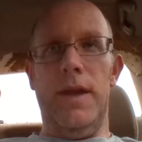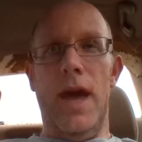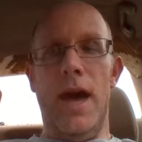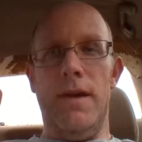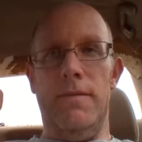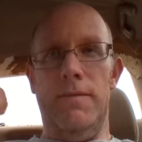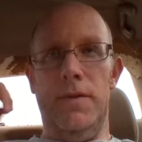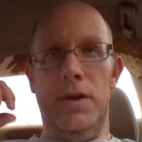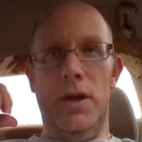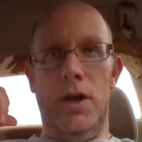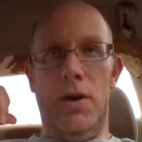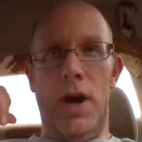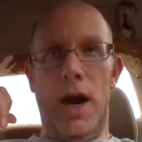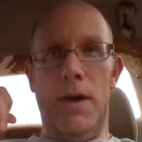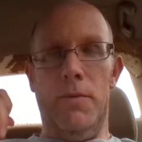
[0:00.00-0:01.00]
that
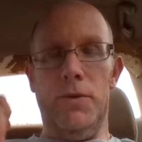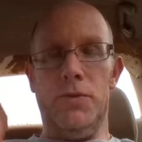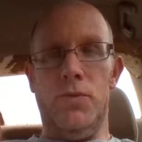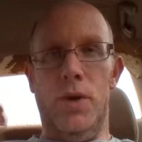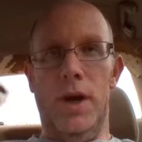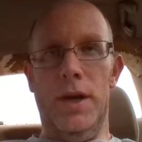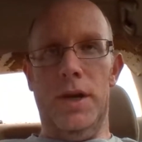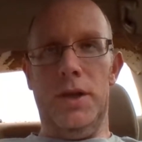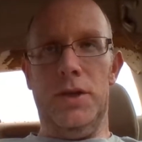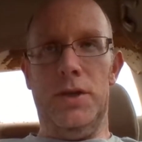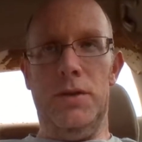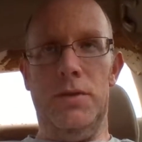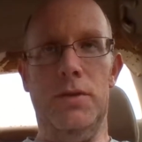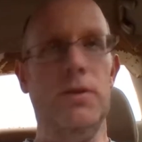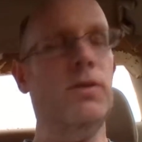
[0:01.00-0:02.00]
video, I was wanting
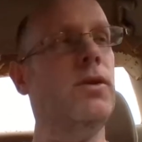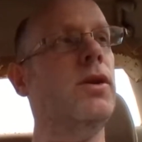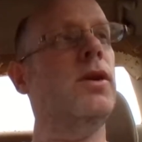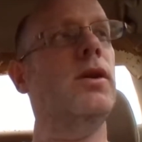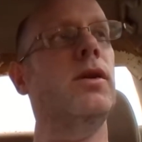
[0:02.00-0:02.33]
to